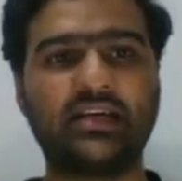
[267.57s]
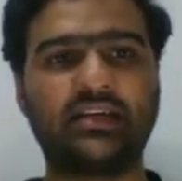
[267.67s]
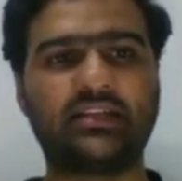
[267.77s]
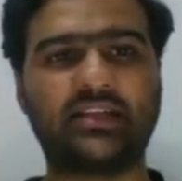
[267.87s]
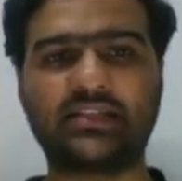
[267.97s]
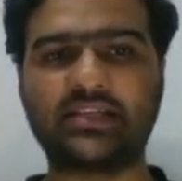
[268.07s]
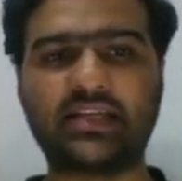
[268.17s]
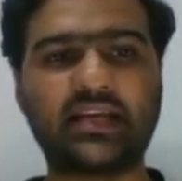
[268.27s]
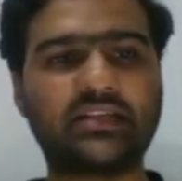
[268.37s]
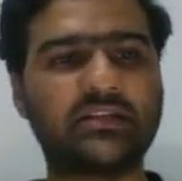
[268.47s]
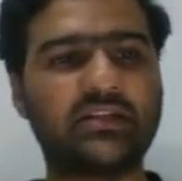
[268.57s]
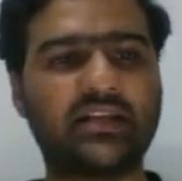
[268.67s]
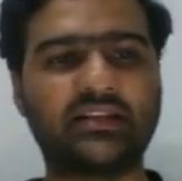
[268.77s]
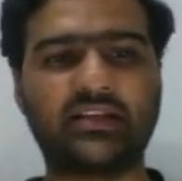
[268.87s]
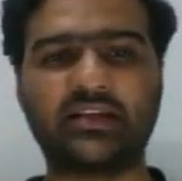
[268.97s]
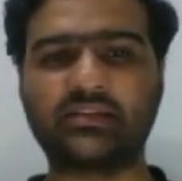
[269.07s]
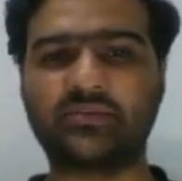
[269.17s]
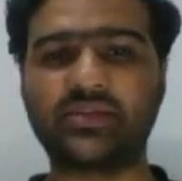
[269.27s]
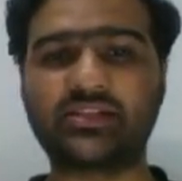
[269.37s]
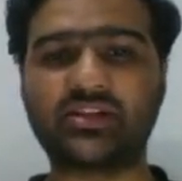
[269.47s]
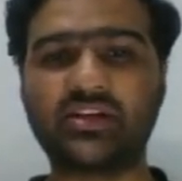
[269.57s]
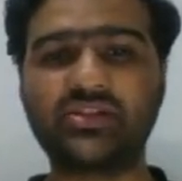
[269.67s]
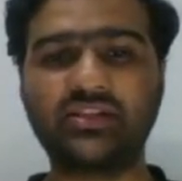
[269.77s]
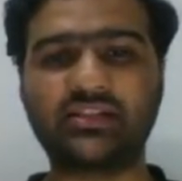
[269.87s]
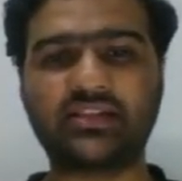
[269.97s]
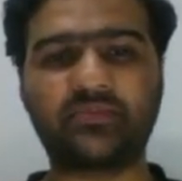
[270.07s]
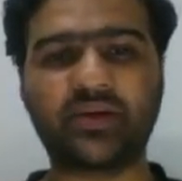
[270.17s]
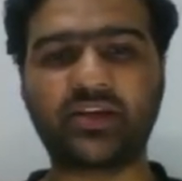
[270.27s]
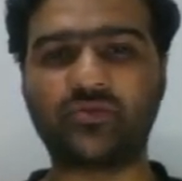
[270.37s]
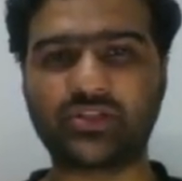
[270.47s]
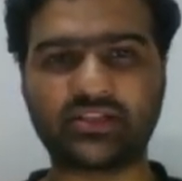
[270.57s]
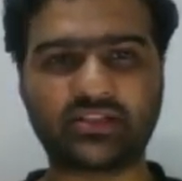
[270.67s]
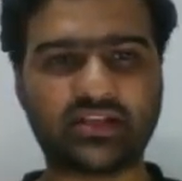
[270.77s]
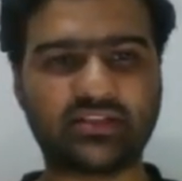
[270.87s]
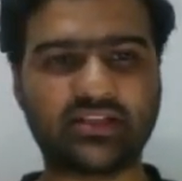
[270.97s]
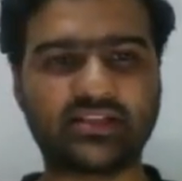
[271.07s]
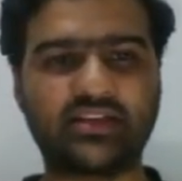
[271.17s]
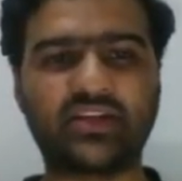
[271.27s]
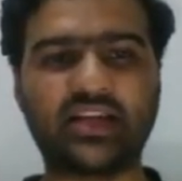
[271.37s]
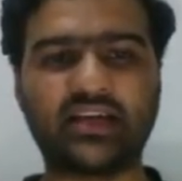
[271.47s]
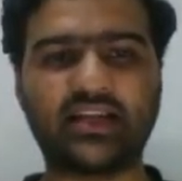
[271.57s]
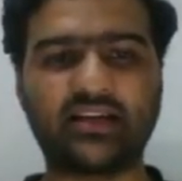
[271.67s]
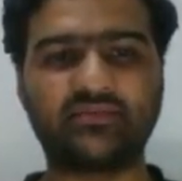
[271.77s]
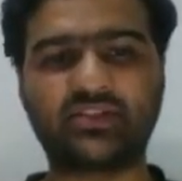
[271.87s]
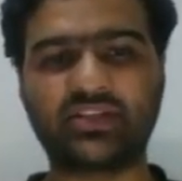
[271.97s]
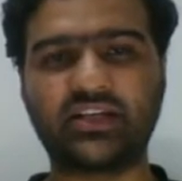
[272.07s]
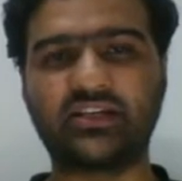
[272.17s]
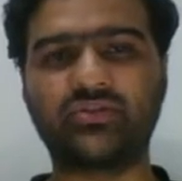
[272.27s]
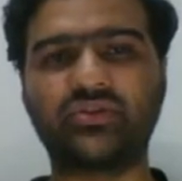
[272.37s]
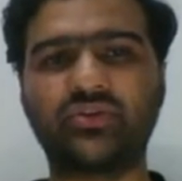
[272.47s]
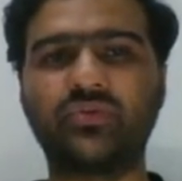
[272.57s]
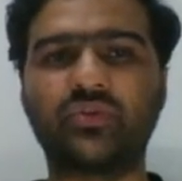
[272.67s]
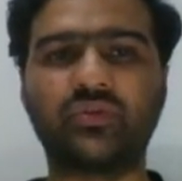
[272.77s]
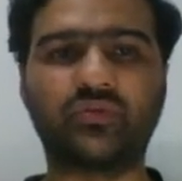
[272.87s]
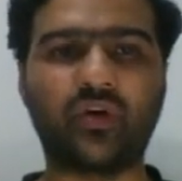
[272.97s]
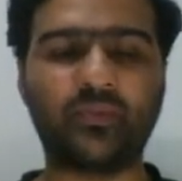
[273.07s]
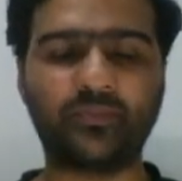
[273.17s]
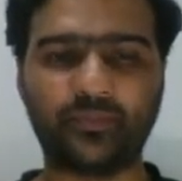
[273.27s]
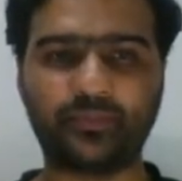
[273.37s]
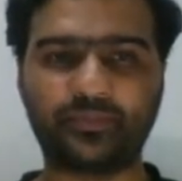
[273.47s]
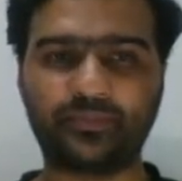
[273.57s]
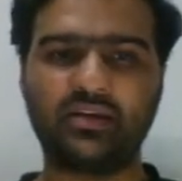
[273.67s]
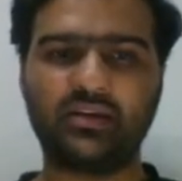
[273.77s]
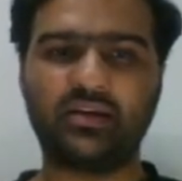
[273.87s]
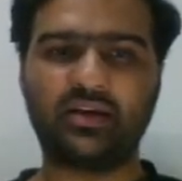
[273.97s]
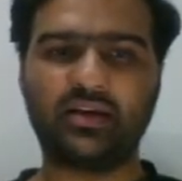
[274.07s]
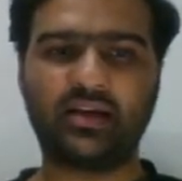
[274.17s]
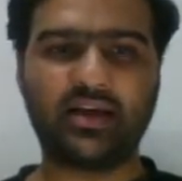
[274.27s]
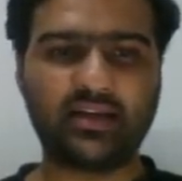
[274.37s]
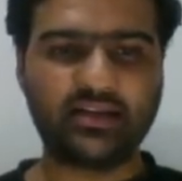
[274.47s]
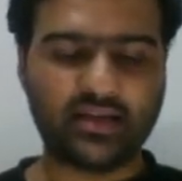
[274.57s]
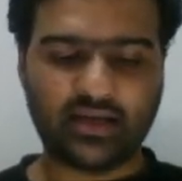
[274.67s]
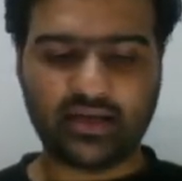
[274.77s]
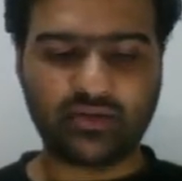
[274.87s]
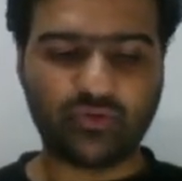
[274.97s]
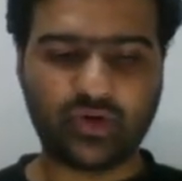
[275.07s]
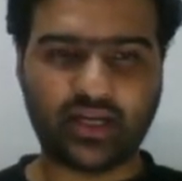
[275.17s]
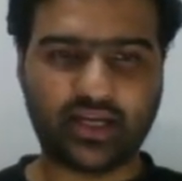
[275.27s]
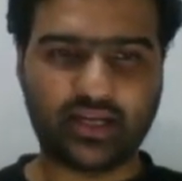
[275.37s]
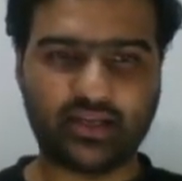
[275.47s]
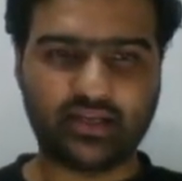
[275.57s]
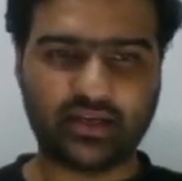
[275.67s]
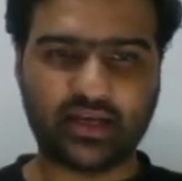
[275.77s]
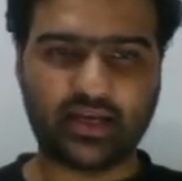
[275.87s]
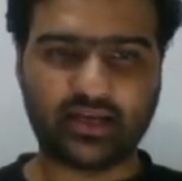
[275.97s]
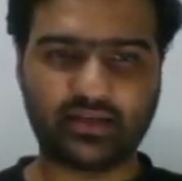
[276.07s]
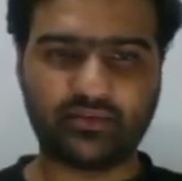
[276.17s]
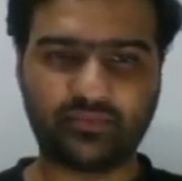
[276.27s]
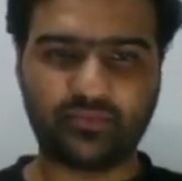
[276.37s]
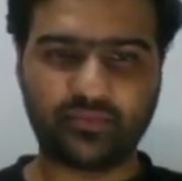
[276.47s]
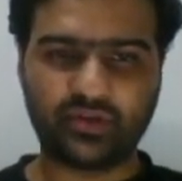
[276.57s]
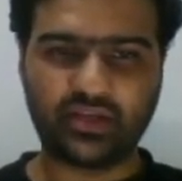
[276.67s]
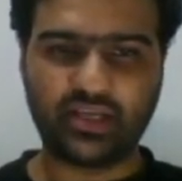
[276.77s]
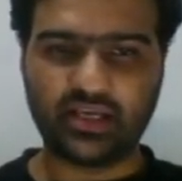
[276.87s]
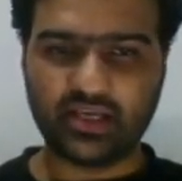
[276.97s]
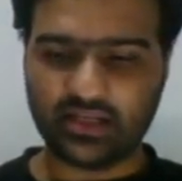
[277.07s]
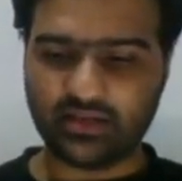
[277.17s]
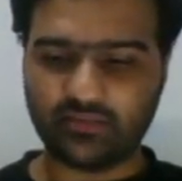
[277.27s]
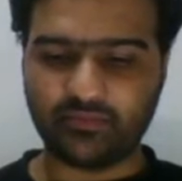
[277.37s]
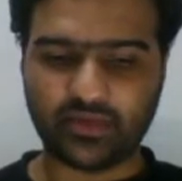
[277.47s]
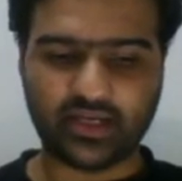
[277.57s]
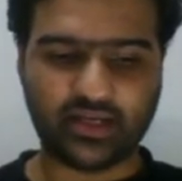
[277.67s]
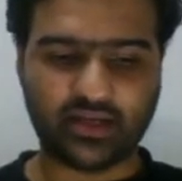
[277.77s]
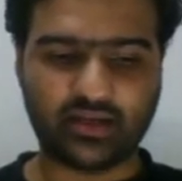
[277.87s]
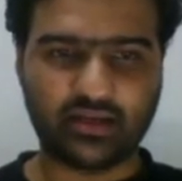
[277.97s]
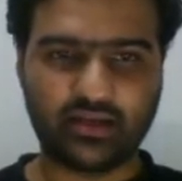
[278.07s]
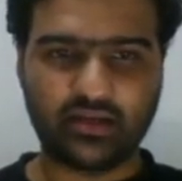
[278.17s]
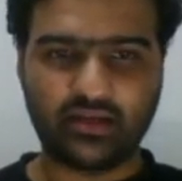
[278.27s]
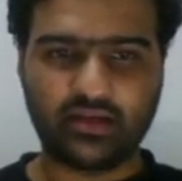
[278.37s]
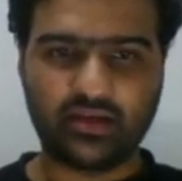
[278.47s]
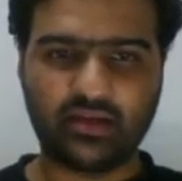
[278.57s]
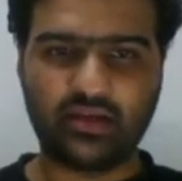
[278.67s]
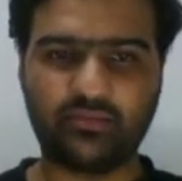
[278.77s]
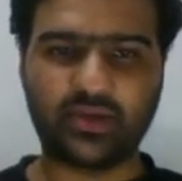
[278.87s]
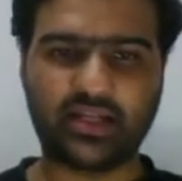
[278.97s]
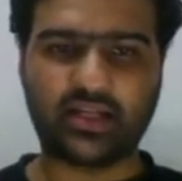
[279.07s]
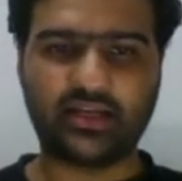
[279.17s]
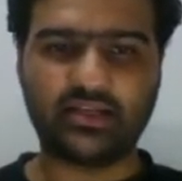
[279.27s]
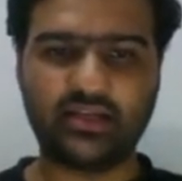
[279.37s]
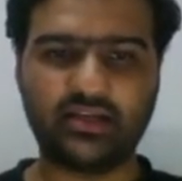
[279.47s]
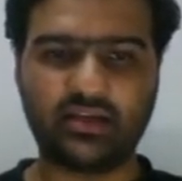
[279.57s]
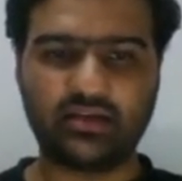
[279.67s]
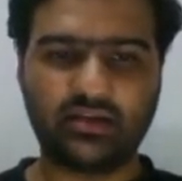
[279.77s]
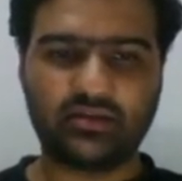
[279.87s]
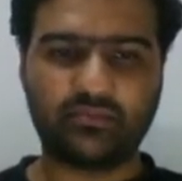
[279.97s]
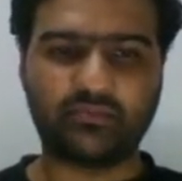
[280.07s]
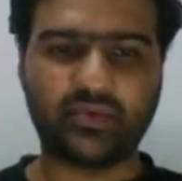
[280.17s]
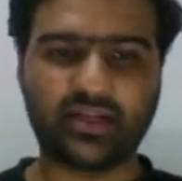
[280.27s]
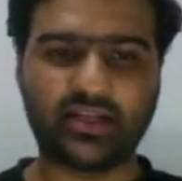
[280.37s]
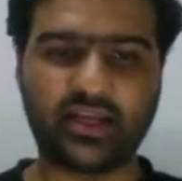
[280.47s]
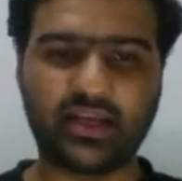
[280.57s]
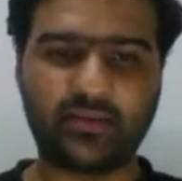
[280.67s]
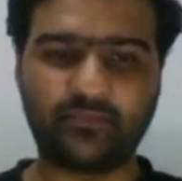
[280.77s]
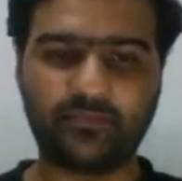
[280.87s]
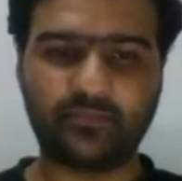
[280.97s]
There is a title and there are some instructions that my course instructor has given. I dive straight into the Google form and I go ahead and key in my email ID, my name,